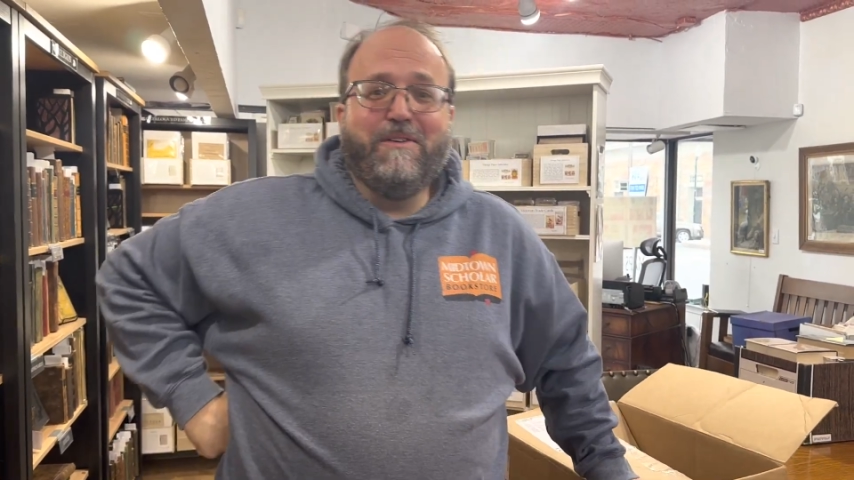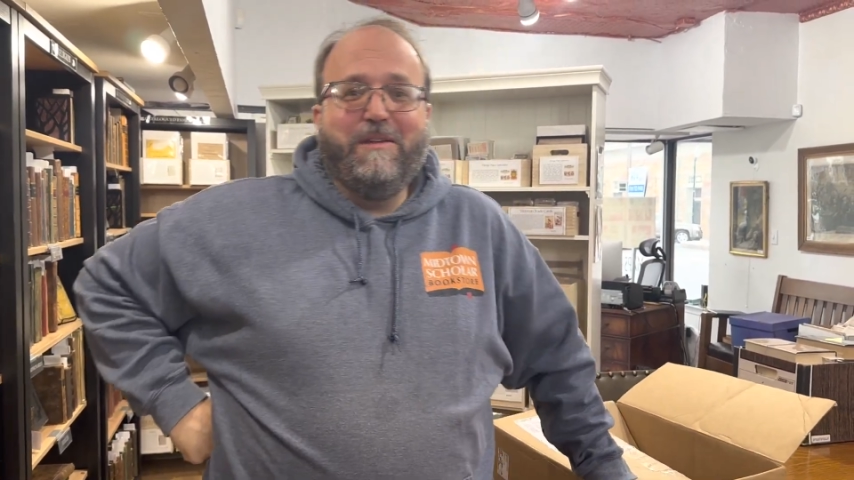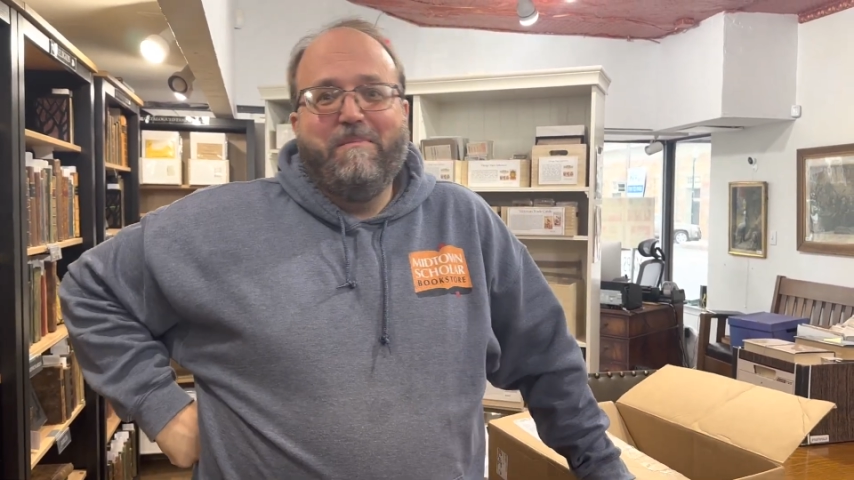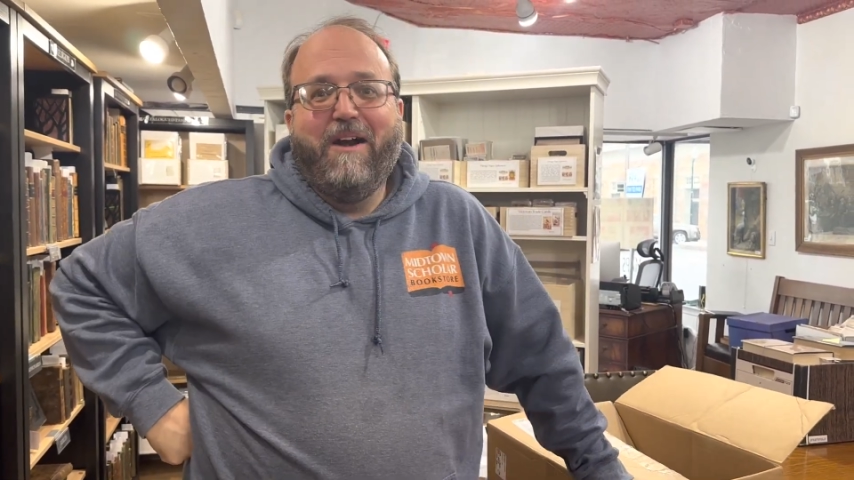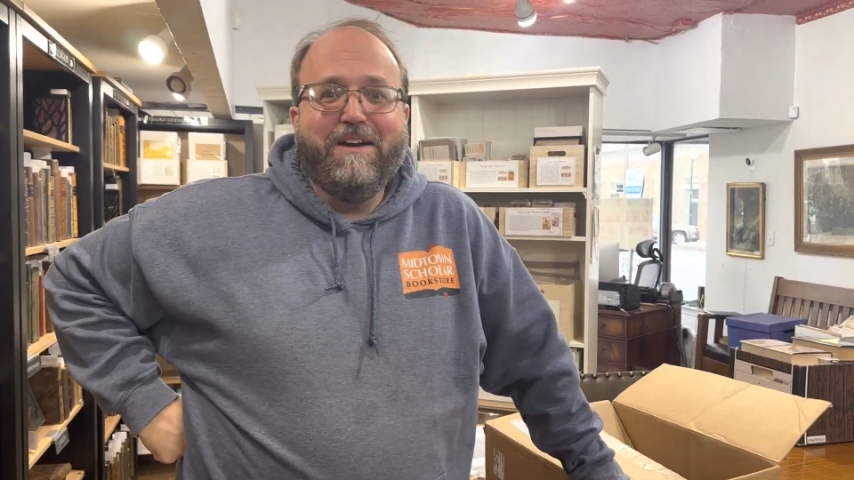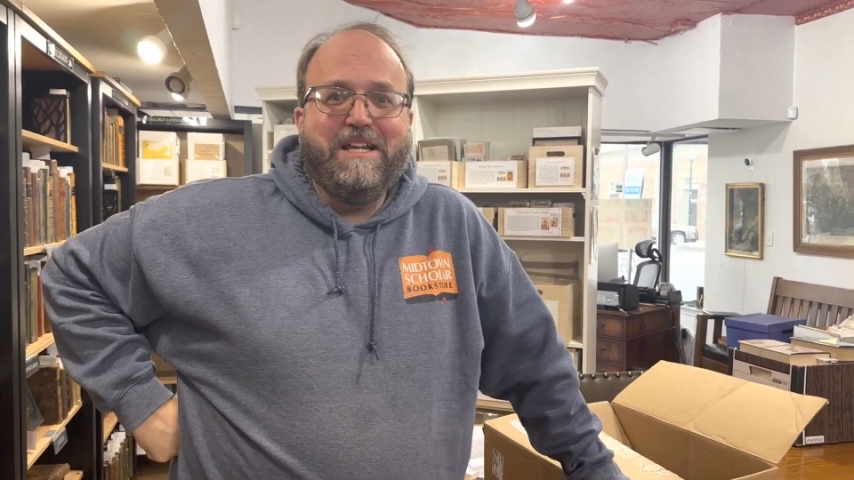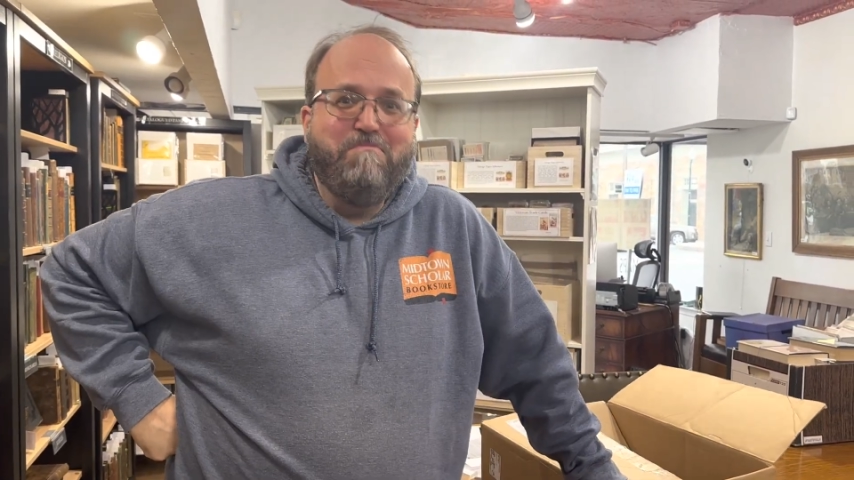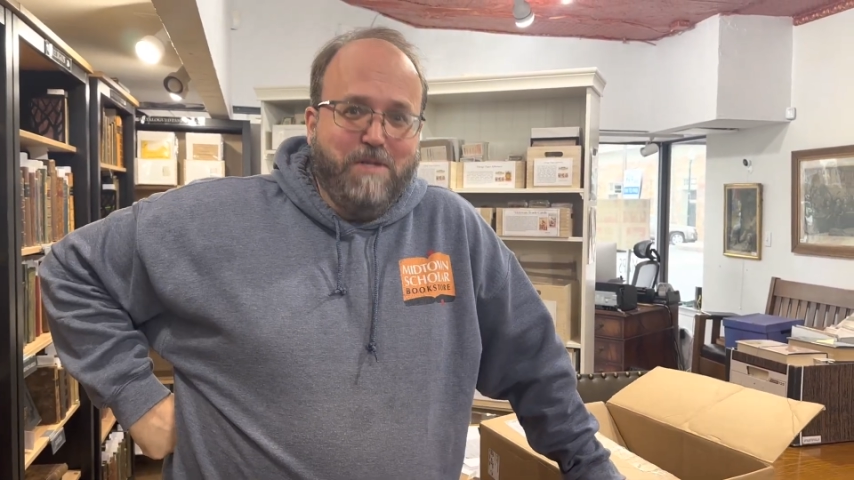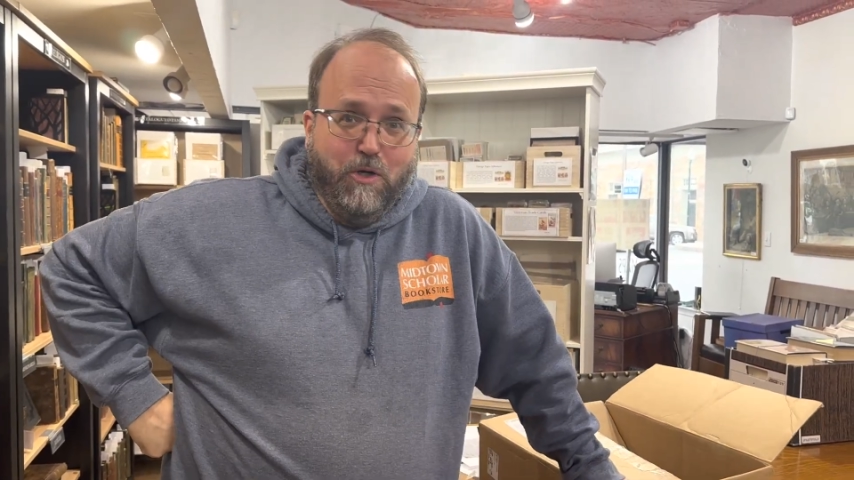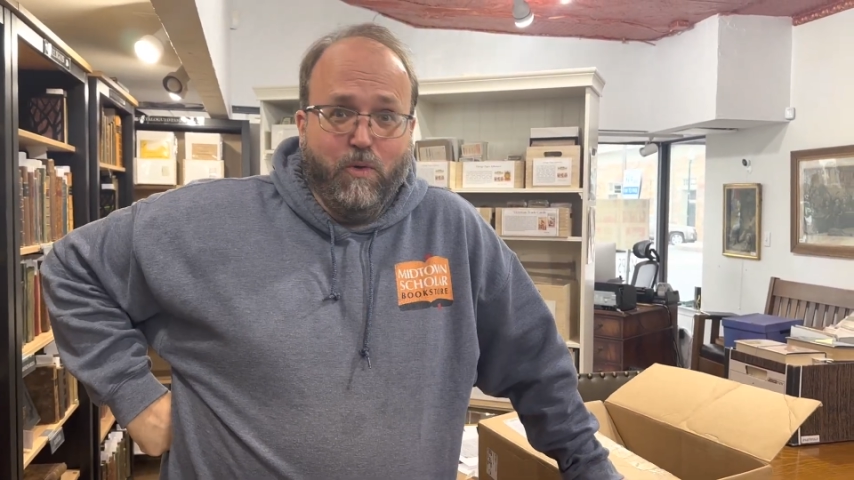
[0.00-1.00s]
of the American
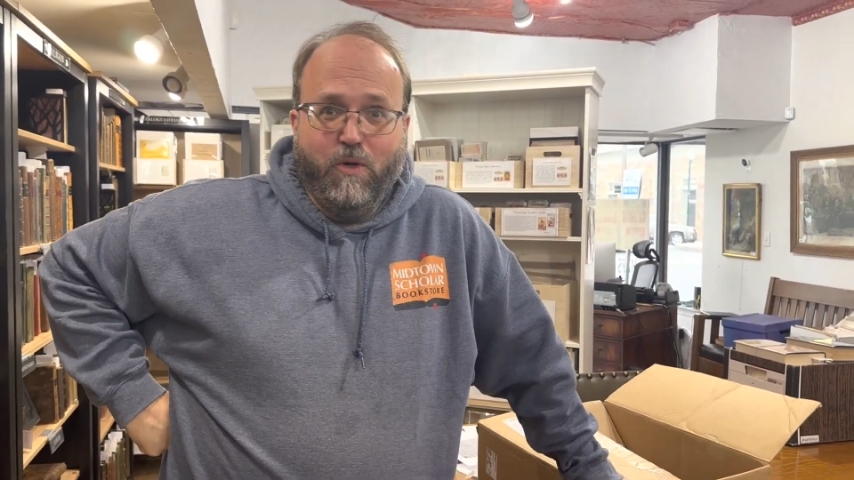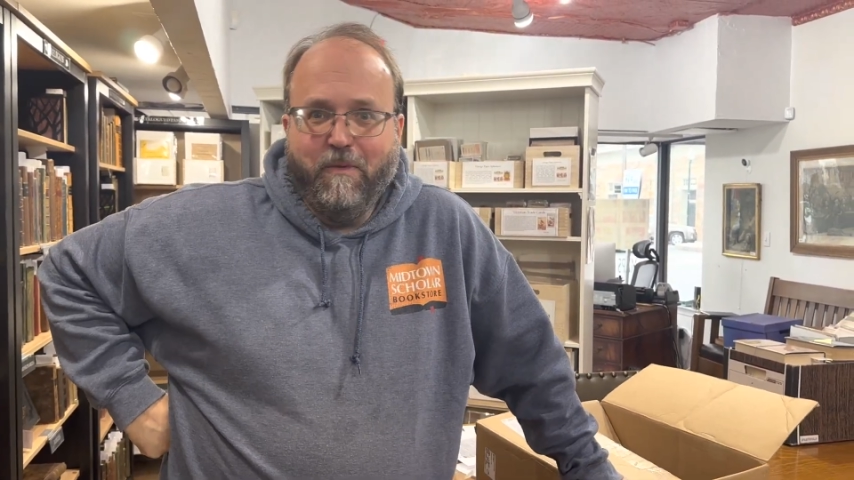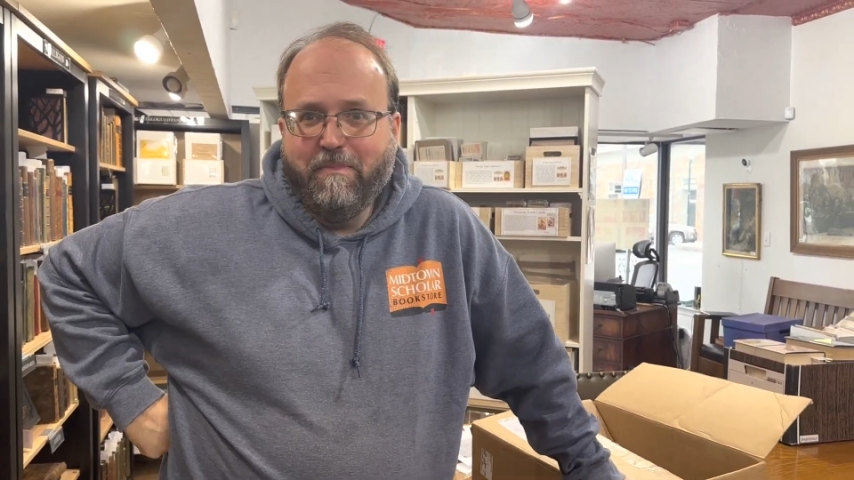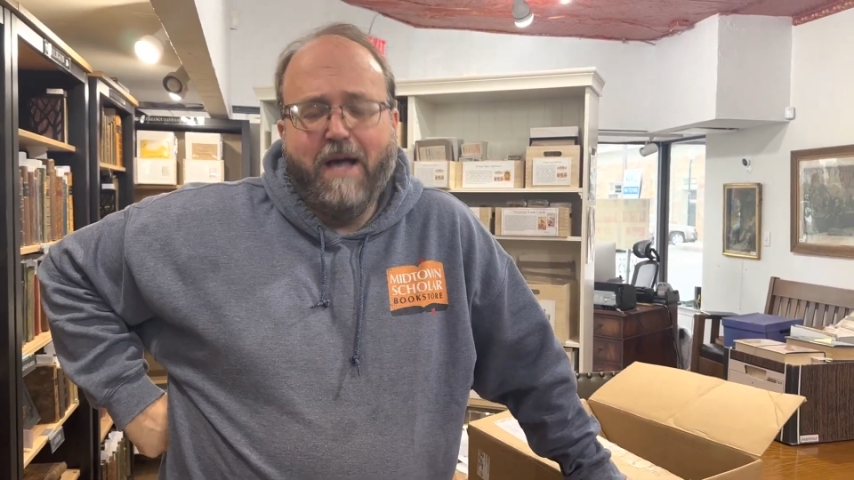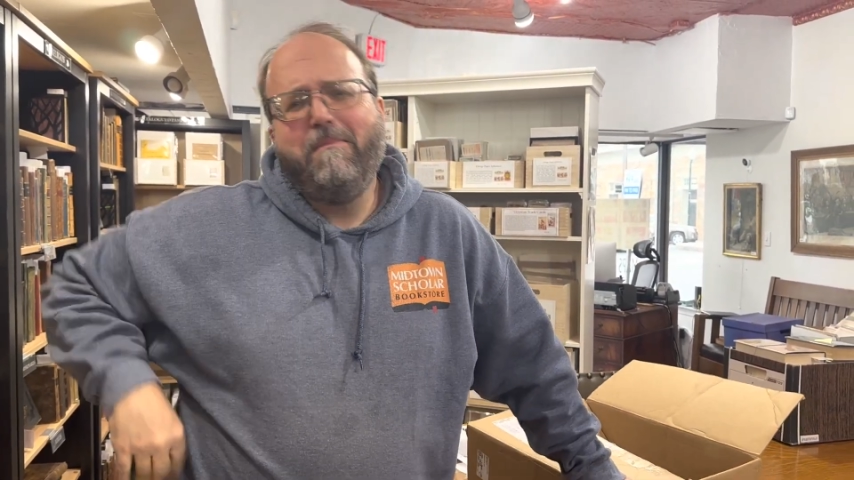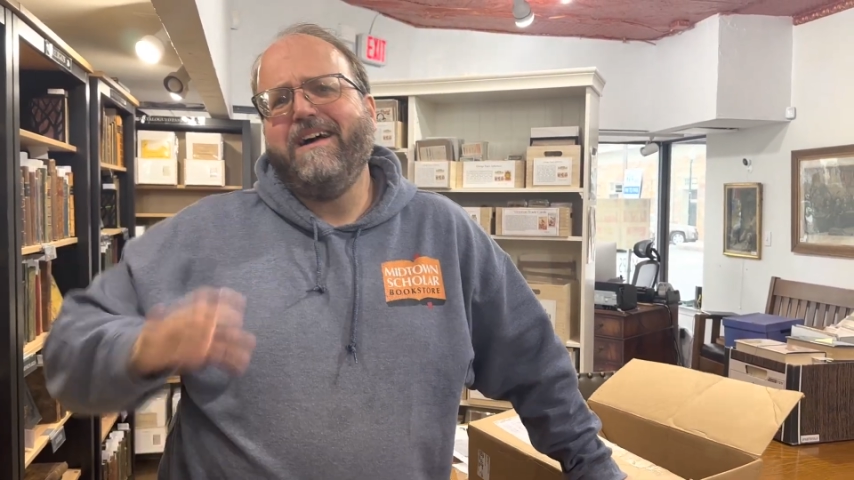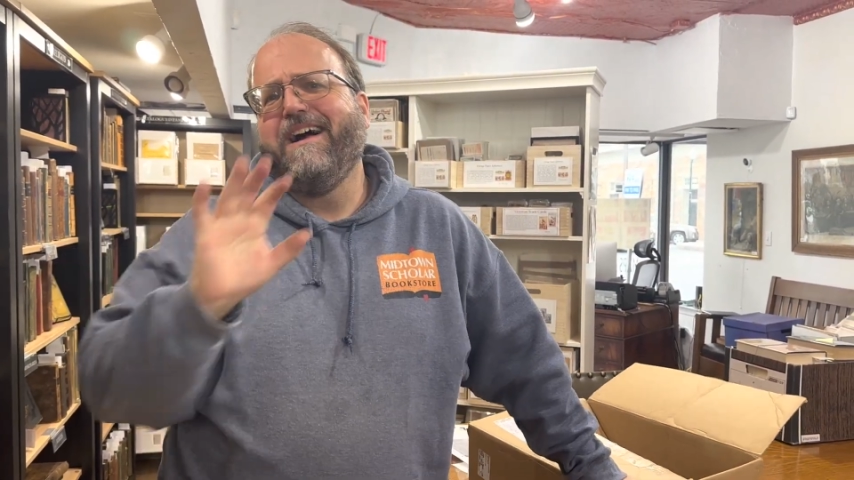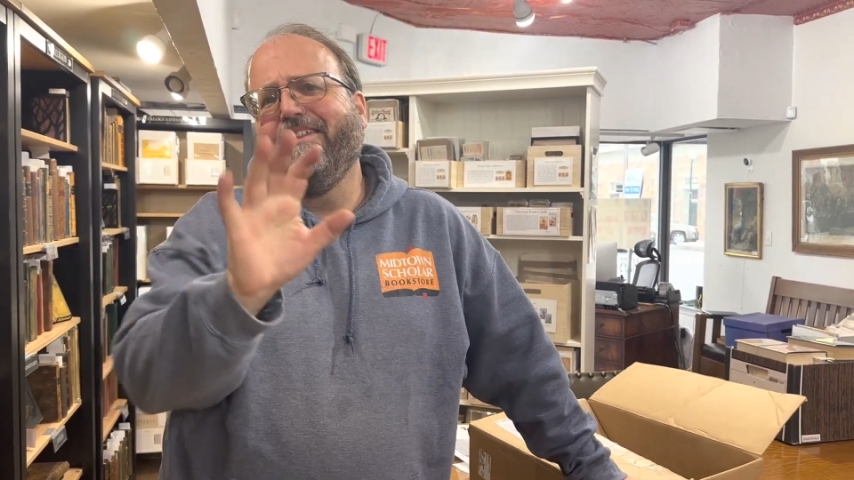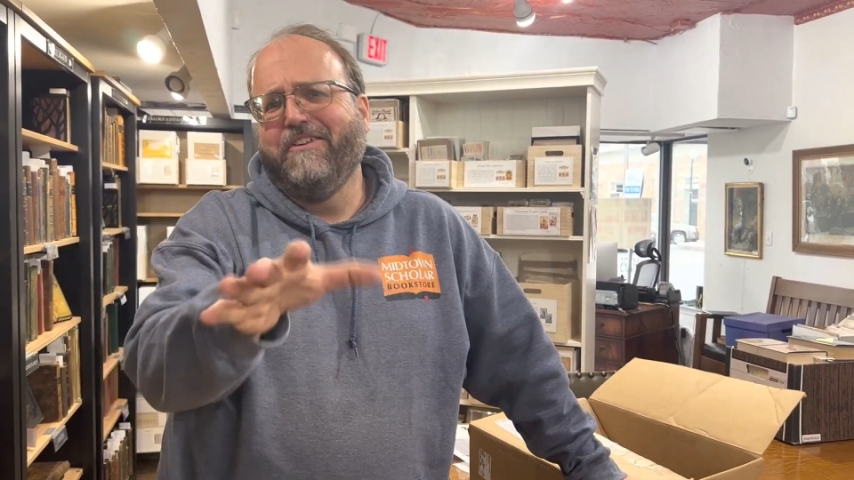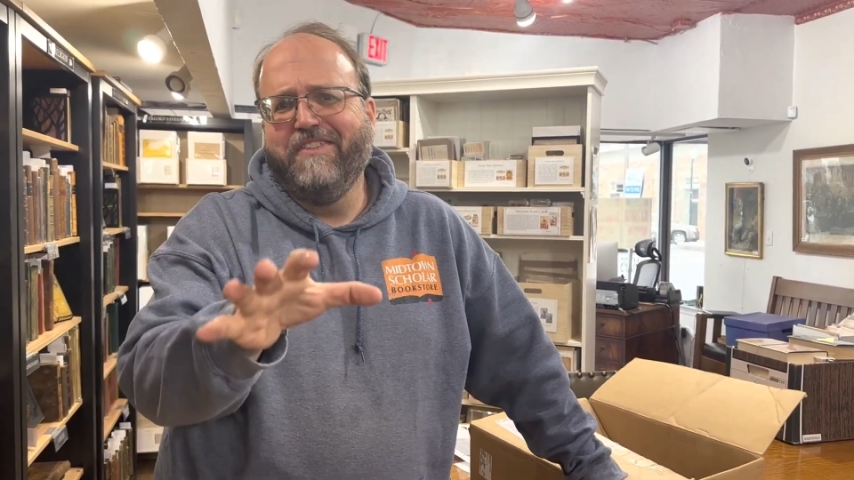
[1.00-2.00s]
mule, among
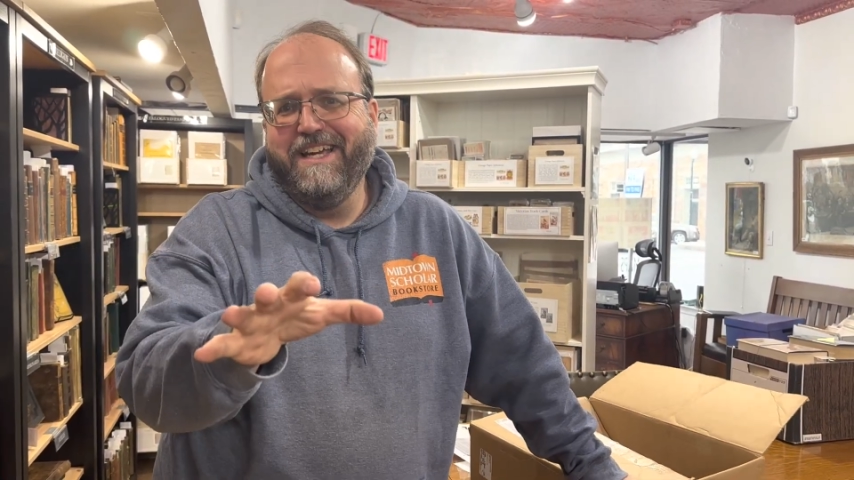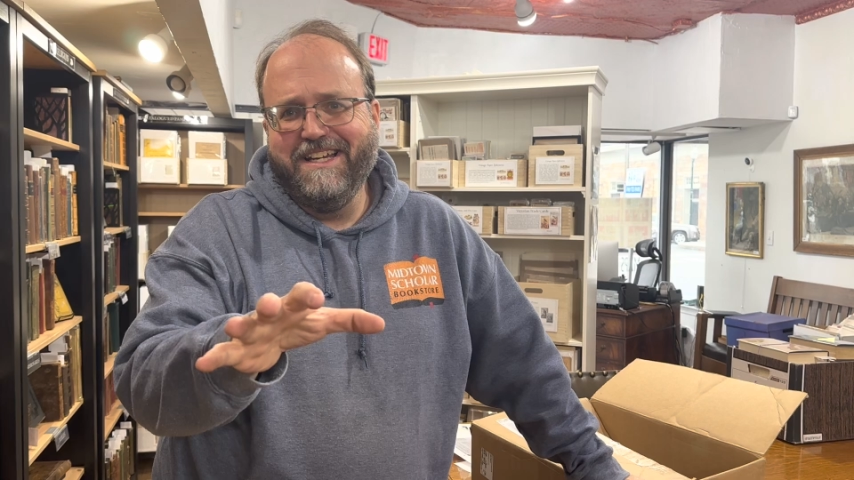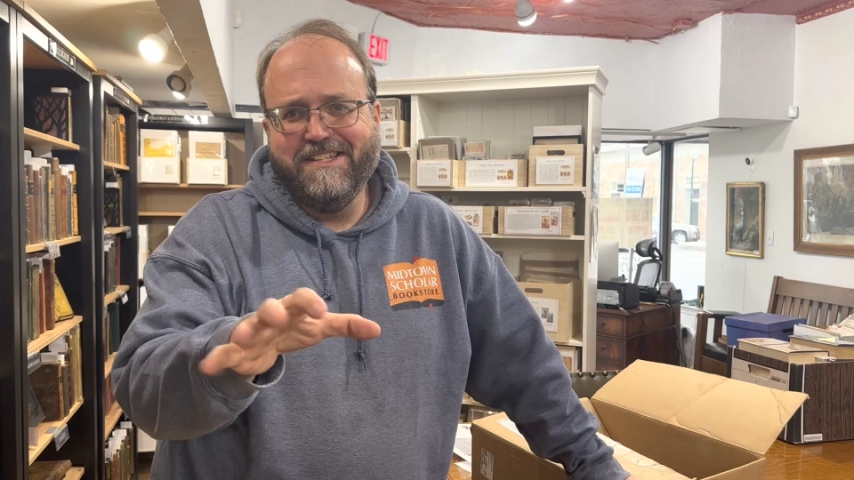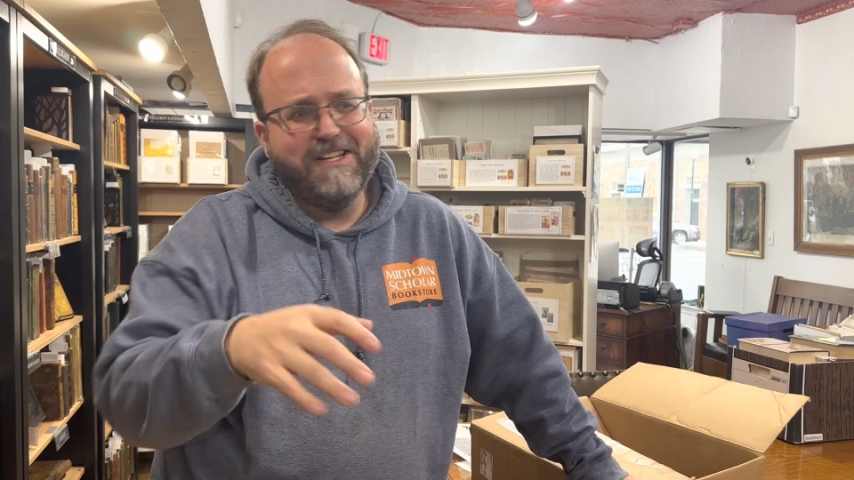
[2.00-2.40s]
other things.